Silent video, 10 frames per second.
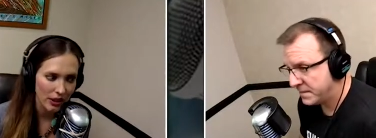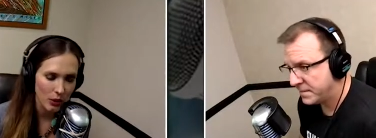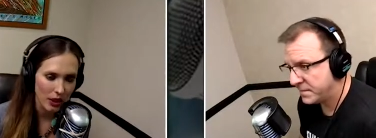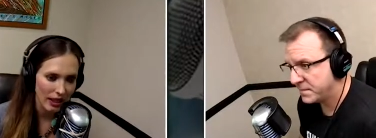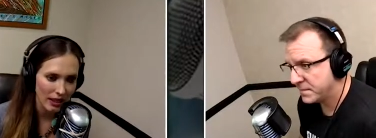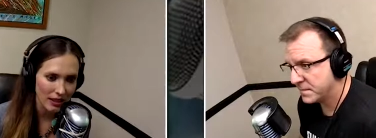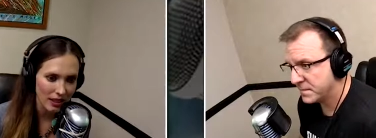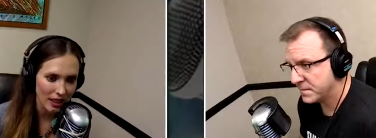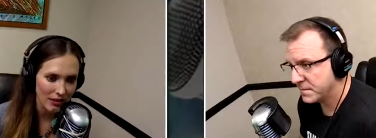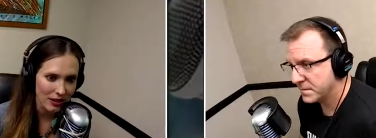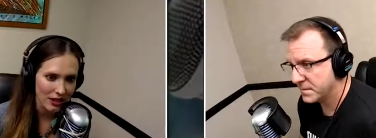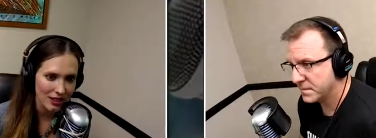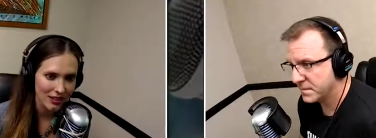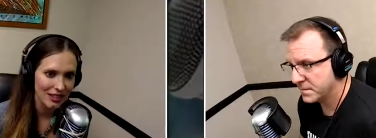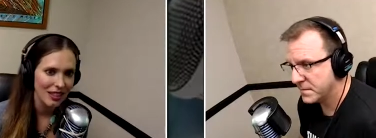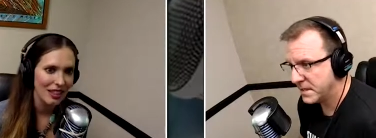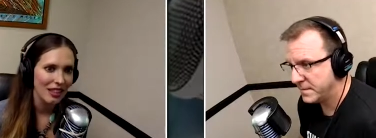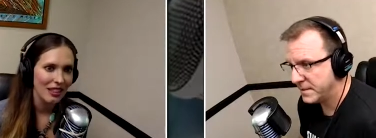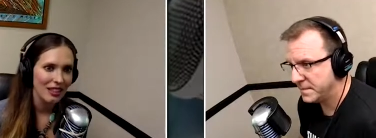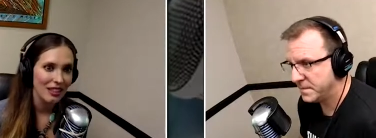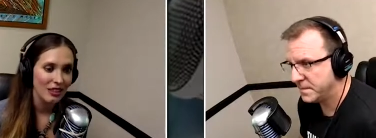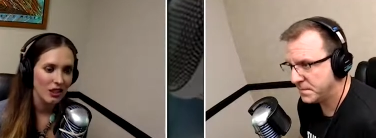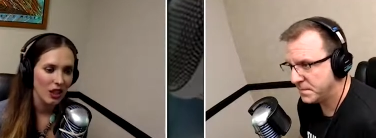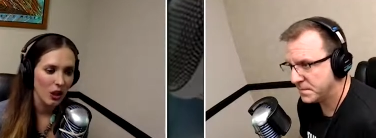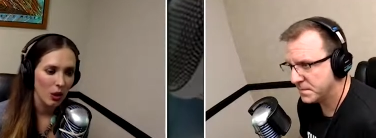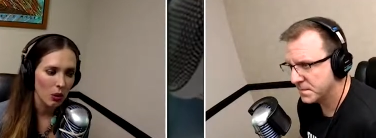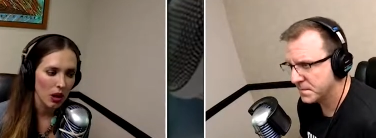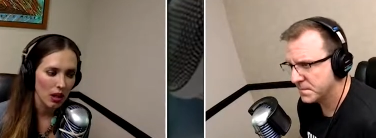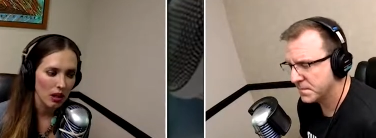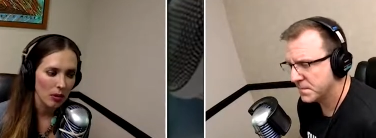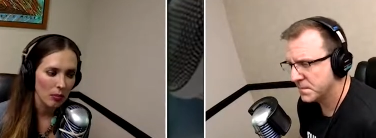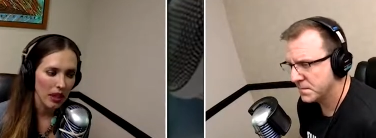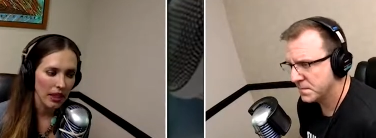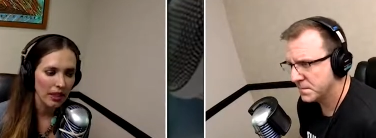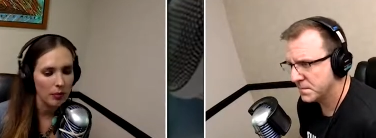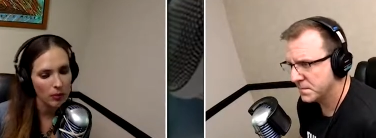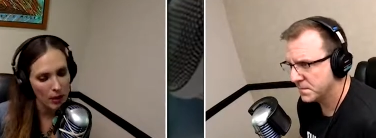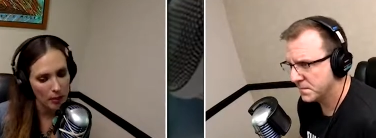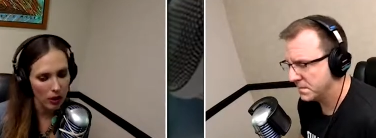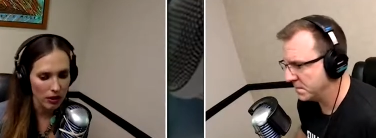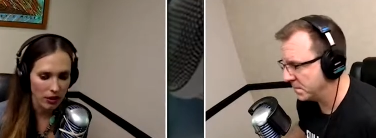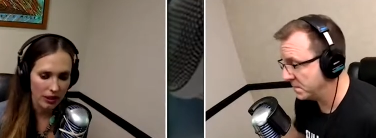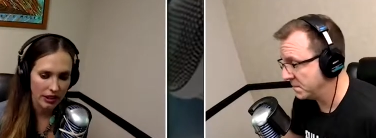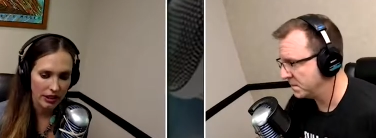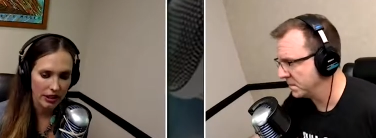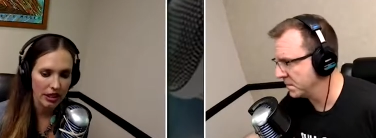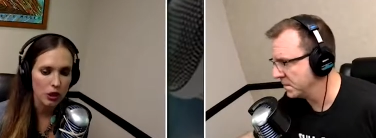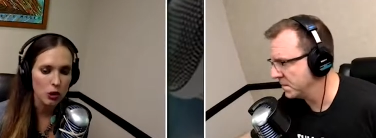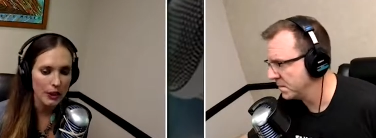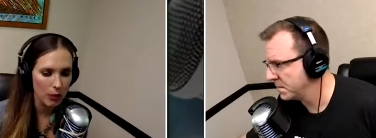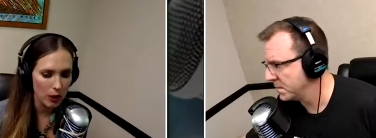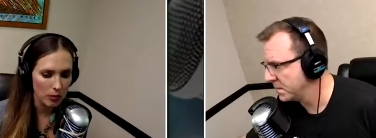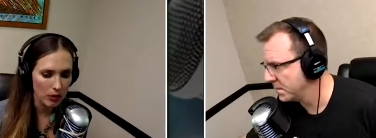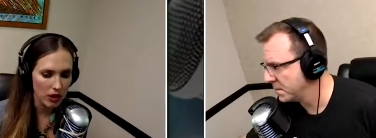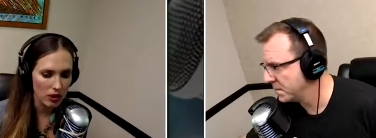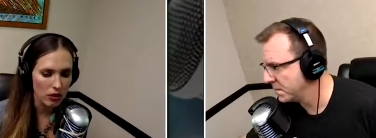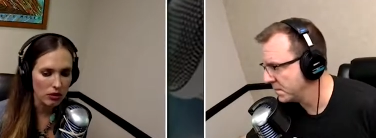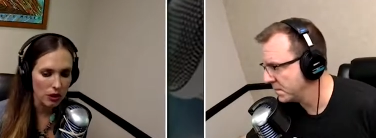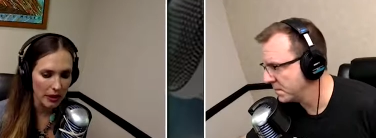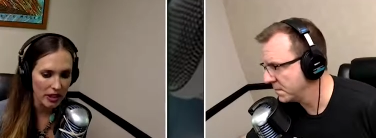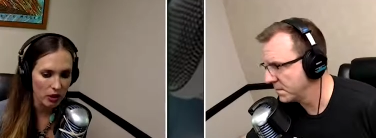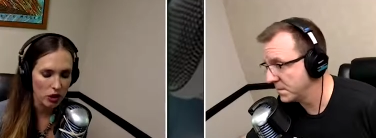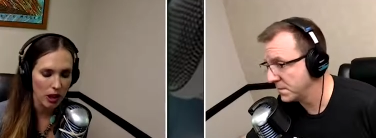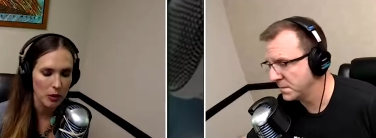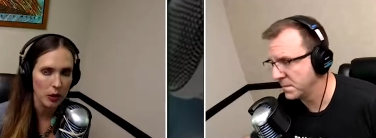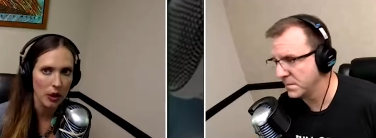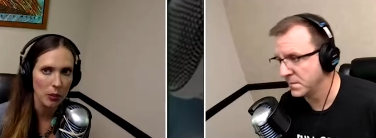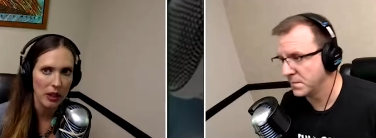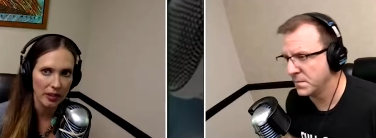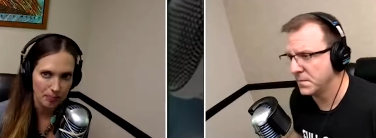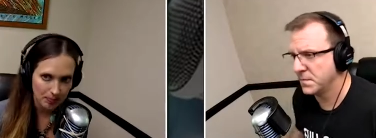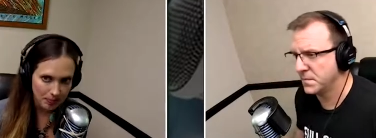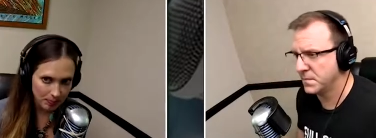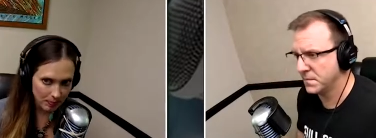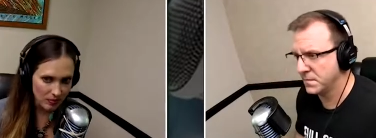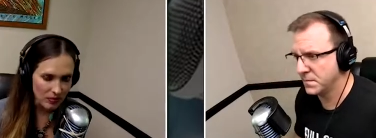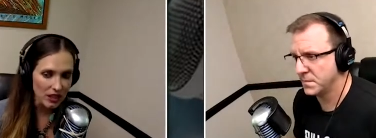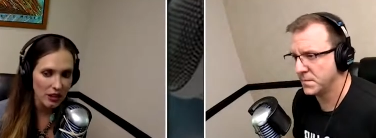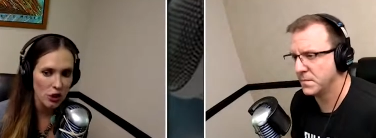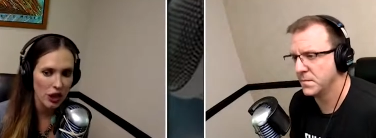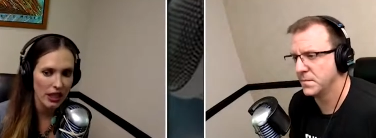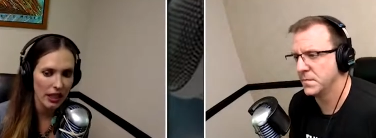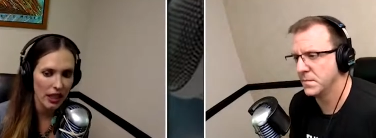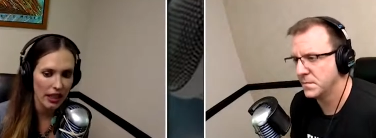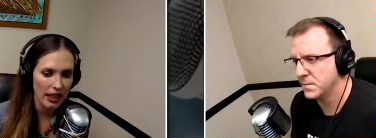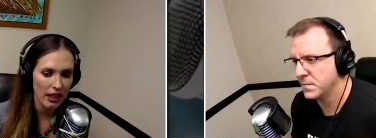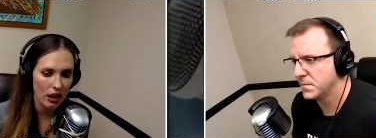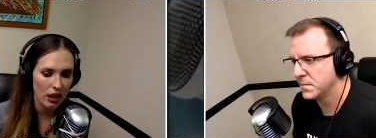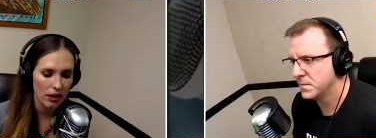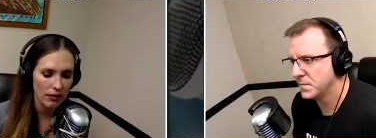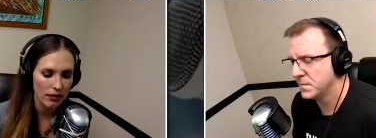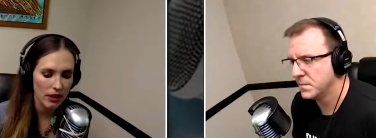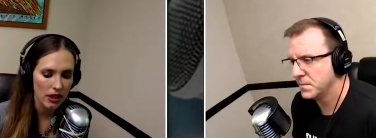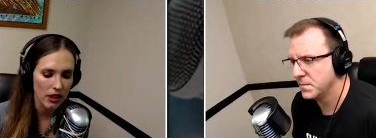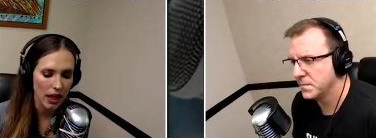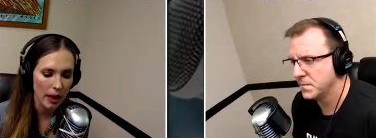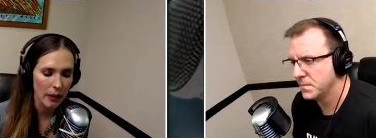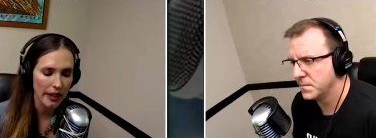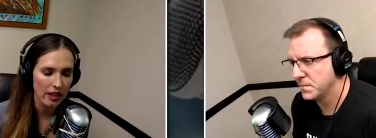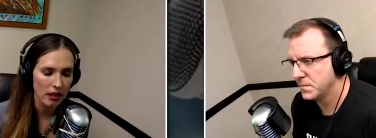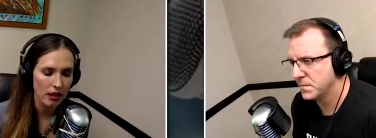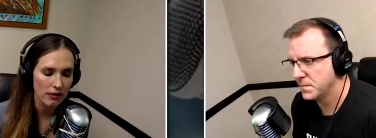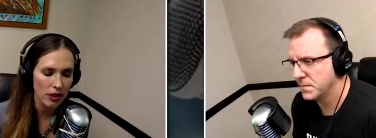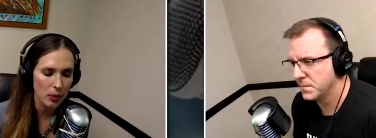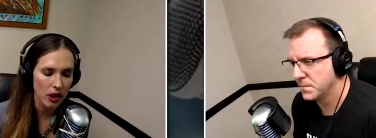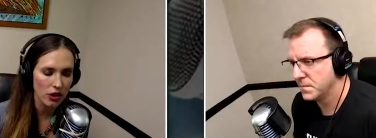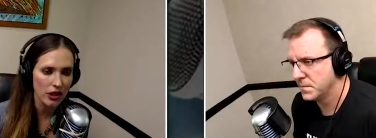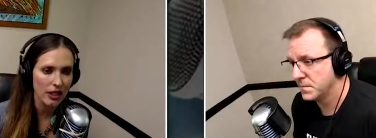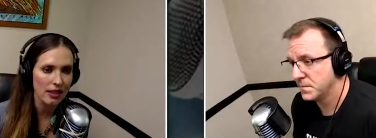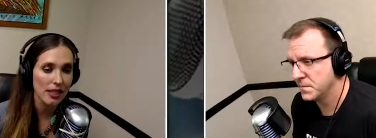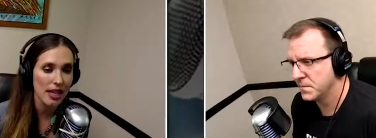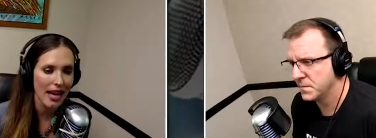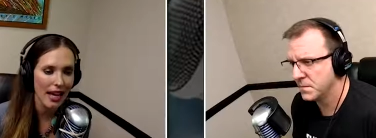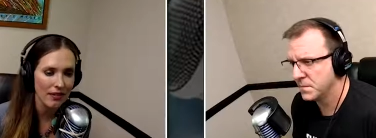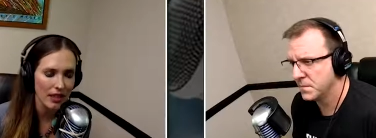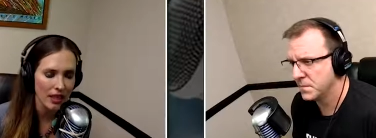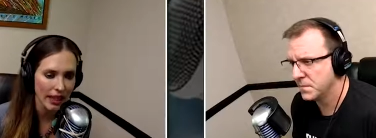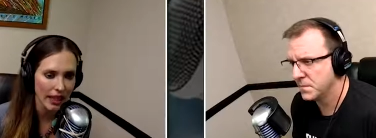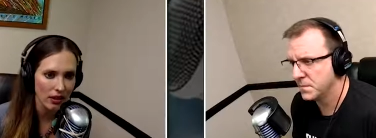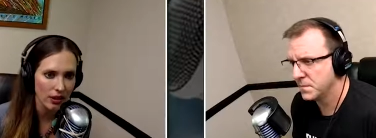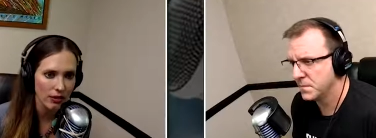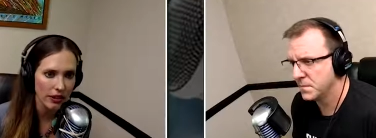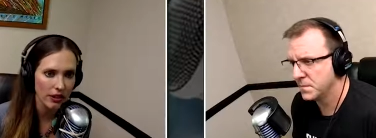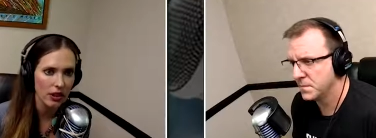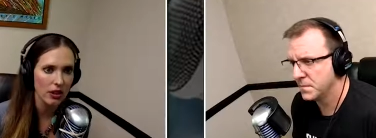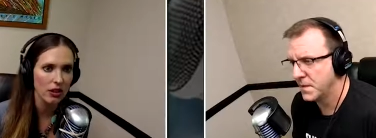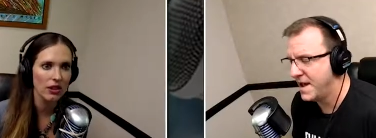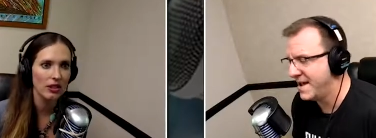Speaker 1: do right now? That's kind of fun. Tell me. So uh, my my partner in the in the treat room, the little the retail shop that we're opening, she and I uh, have collaborated on a fun project. It's an advent calendar for your dog.